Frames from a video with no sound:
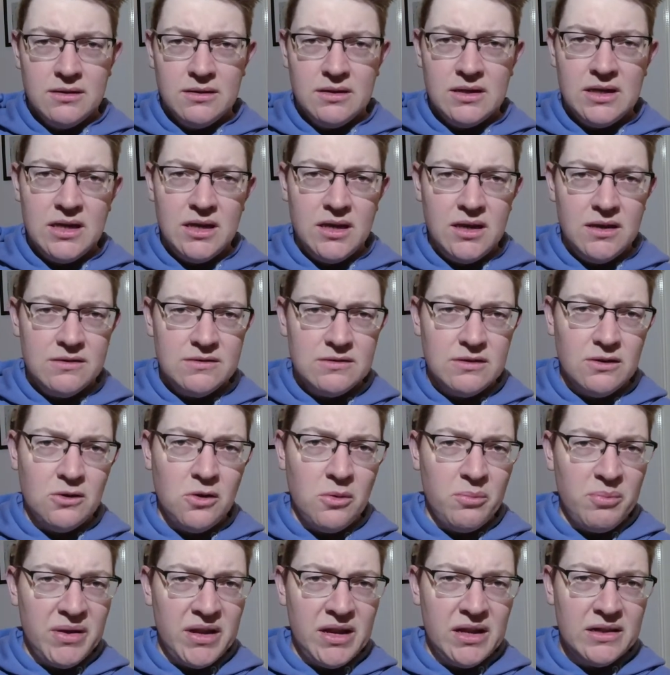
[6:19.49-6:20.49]
There's a
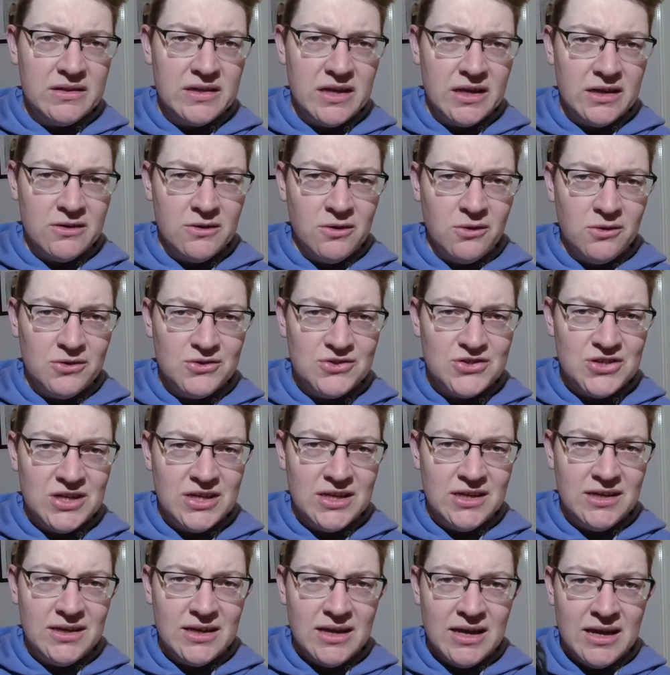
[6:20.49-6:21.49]
lot better
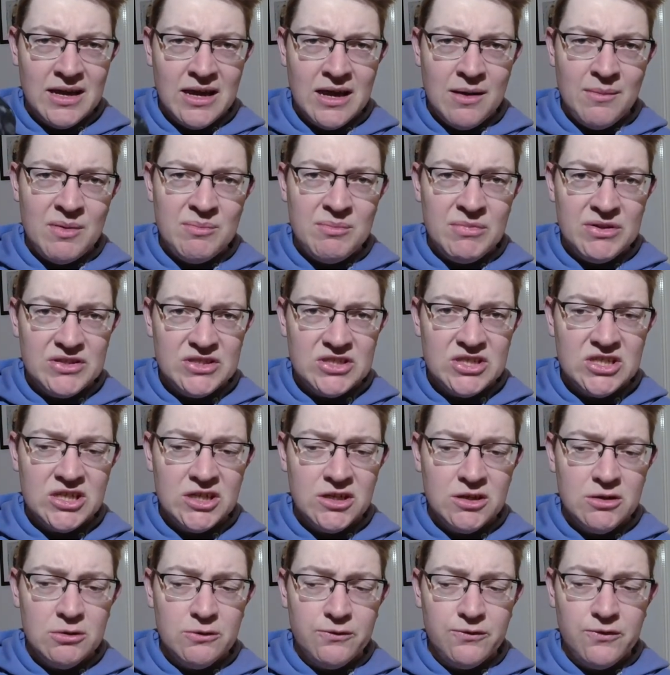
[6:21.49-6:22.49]
technology and
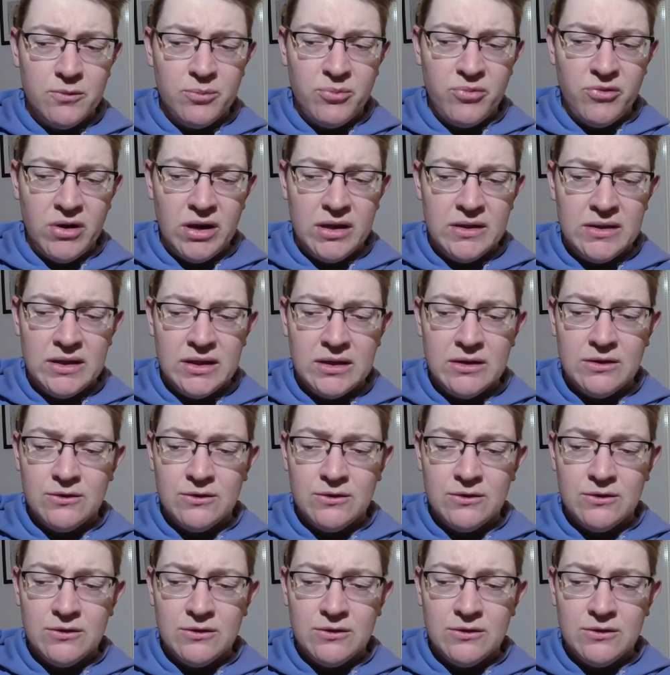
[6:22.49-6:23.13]
material for breathing,